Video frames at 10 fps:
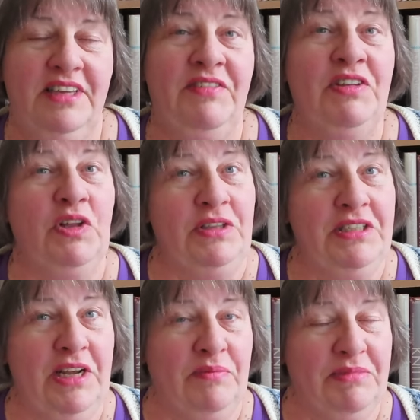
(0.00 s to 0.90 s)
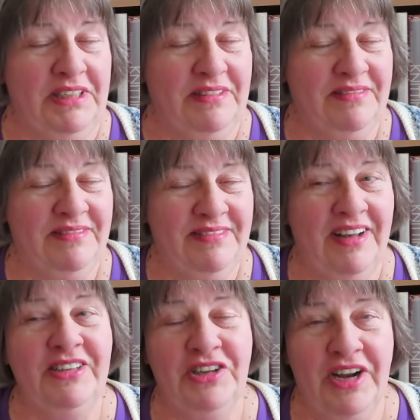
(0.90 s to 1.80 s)
even though it's tempting.
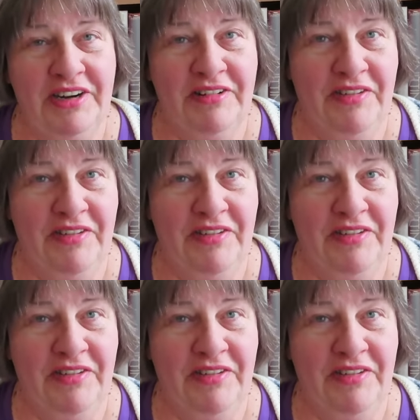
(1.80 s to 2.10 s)
I'll try to